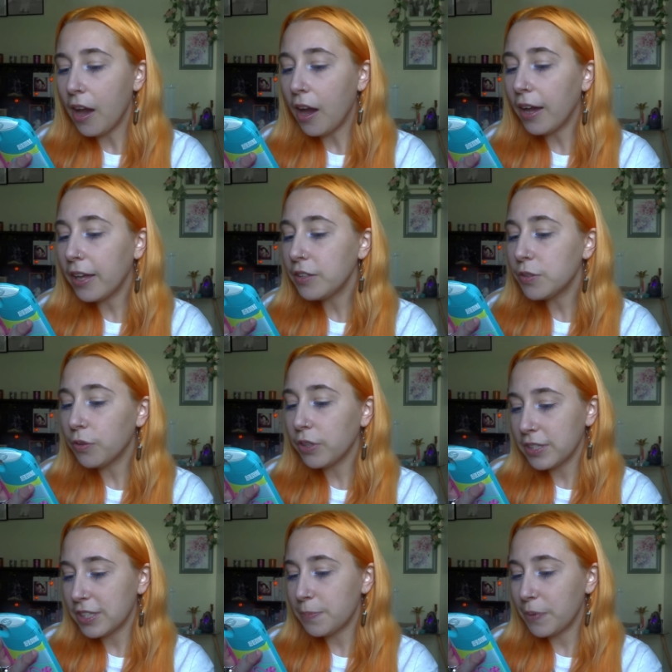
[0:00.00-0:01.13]
Eyeing
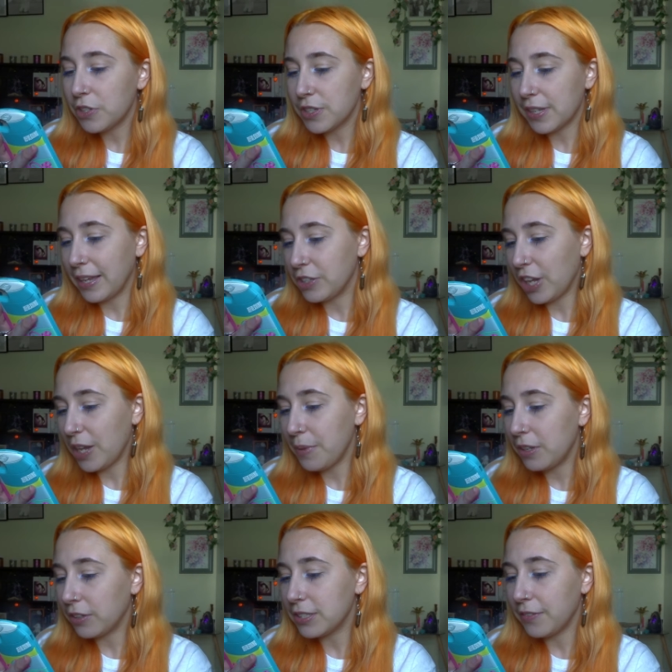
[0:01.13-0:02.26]
Dorian suspiciously, Jamie
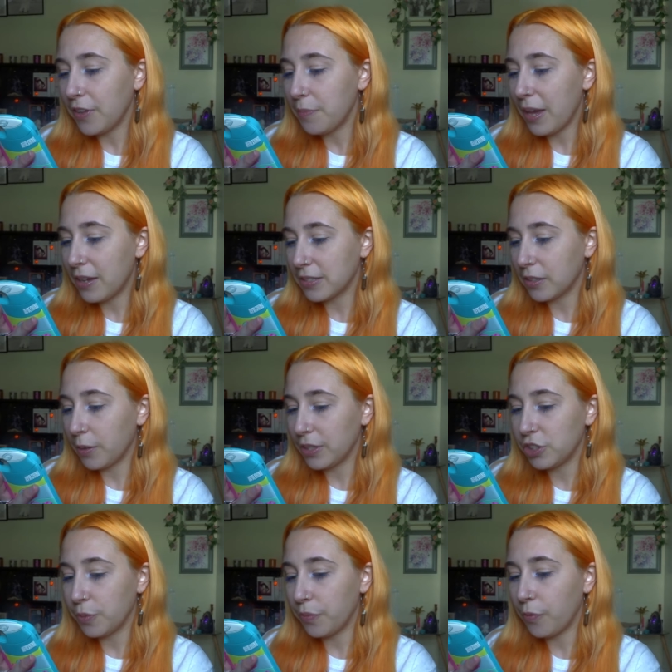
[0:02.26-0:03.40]
looked as if he may ask a
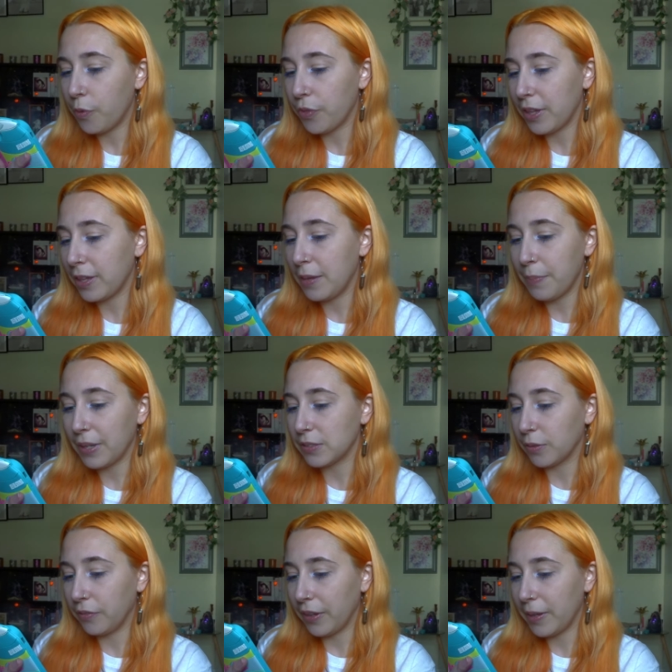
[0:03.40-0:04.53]
question before thinking better
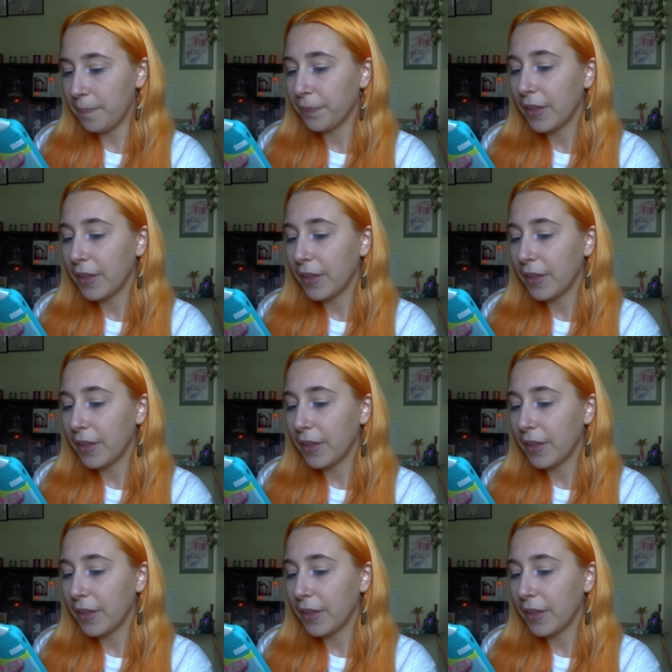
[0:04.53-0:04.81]
of it.